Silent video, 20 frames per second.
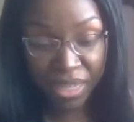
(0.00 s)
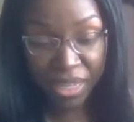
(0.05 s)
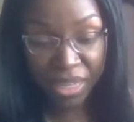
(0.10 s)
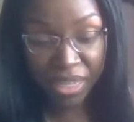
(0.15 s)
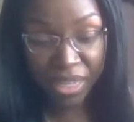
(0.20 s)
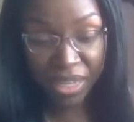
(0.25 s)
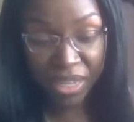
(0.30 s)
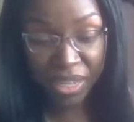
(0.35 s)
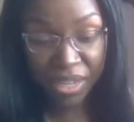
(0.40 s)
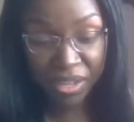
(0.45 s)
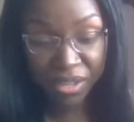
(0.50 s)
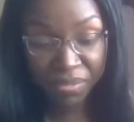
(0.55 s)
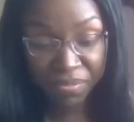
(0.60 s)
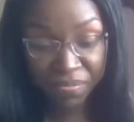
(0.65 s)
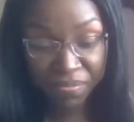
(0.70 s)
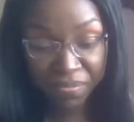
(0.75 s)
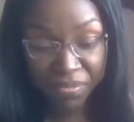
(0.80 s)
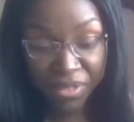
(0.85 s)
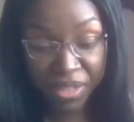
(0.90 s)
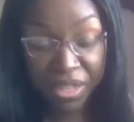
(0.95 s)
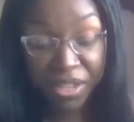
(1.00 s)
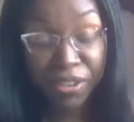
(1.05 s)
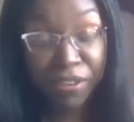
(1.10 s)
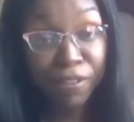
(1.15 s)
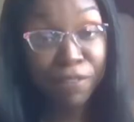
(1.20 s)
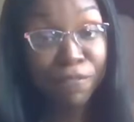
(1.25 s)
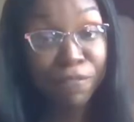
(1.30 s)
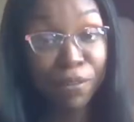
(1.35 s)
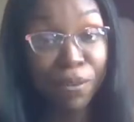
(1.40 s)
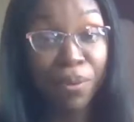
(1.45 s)
Yeah.
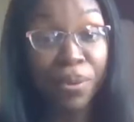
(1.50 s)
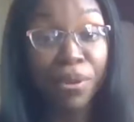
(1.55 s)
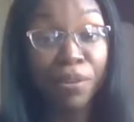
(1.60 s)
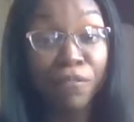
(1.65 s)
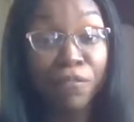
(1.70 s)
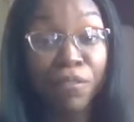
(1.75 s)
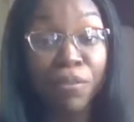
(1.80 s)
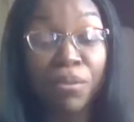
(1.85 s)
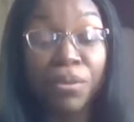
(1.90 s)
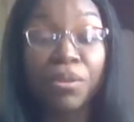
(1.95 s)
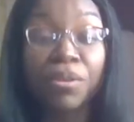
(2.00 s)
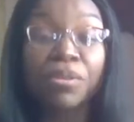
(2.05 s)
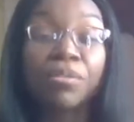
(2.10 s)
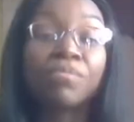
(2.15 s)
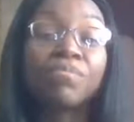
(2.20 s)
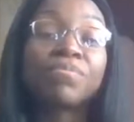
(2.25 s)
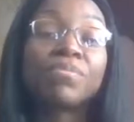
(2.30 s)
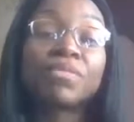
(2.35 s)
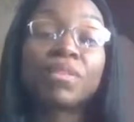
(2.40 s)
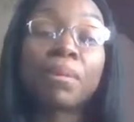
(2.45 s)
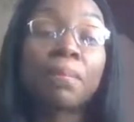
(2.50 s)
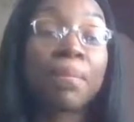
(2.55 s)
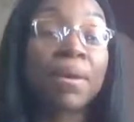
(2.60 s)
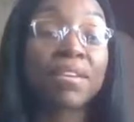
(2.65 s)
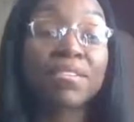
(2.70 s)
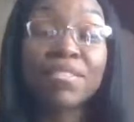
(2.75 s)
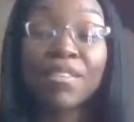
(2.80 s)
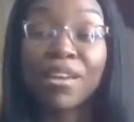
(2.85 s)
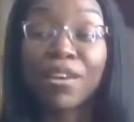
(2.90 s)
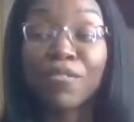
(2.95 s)
For real, for real. The
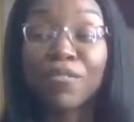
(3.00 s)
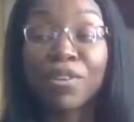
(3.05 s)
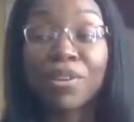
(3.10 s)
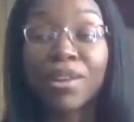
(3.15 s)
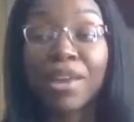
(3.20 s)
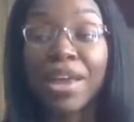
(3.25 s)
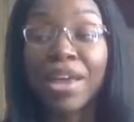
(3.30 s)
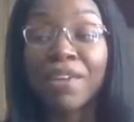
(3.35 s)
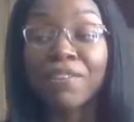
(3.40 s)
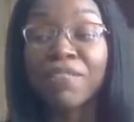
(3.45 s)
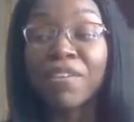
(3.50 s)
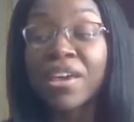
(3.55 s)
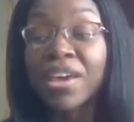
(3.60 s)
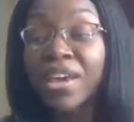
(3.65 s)
best day of your life.